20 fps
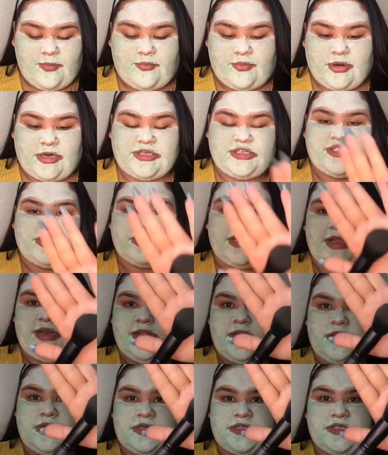brush set.
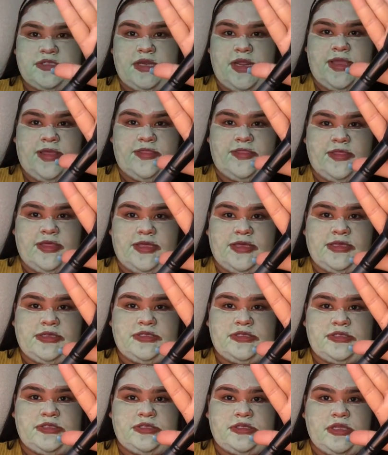It looks like
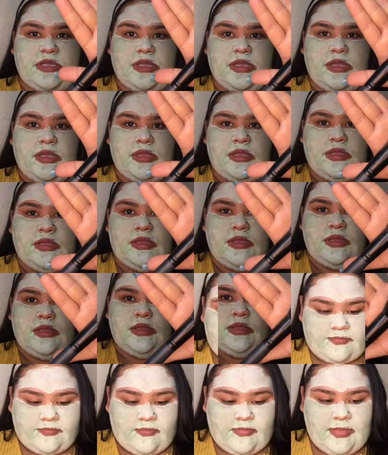this.
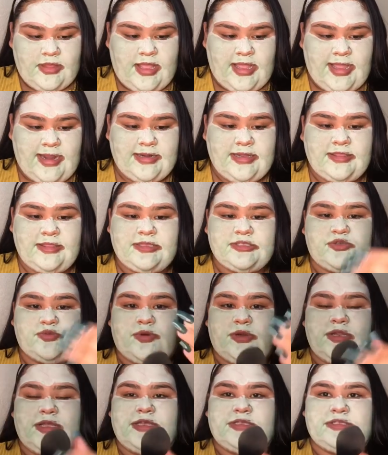And this
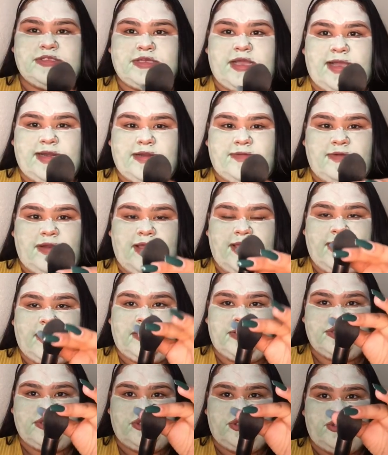one is kind of like
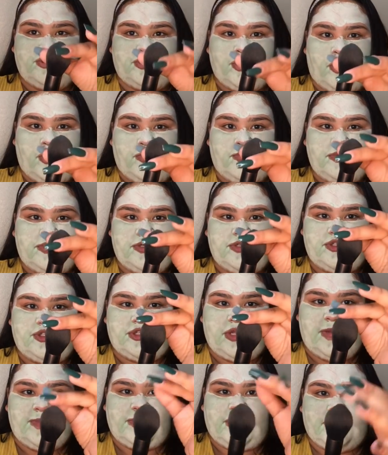domed
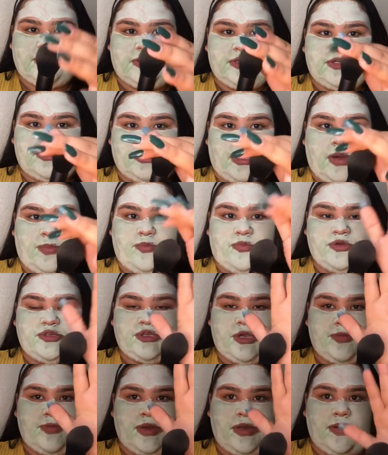shaped at the top, which
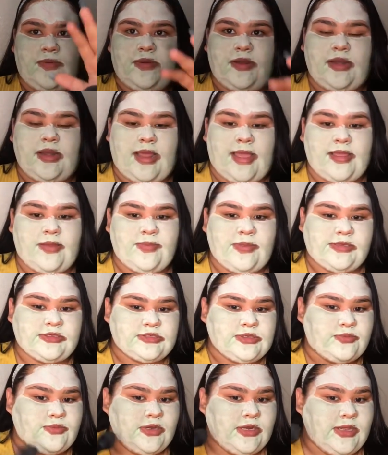I really, really like
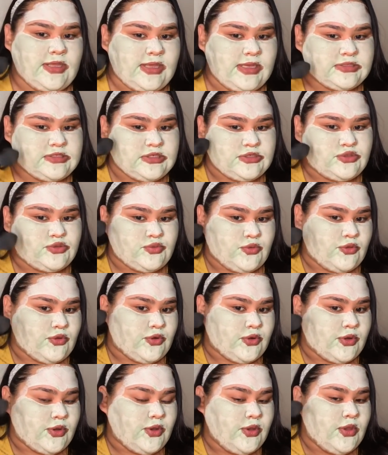because it really gets into
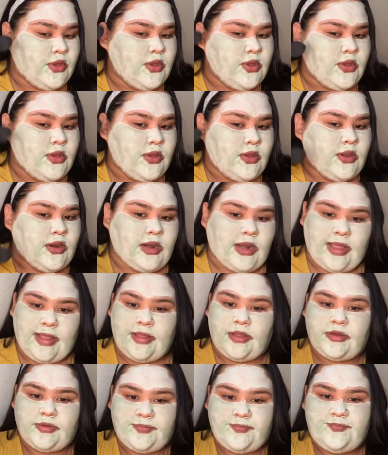the,
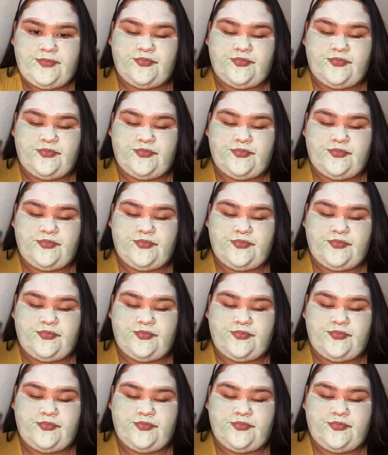like,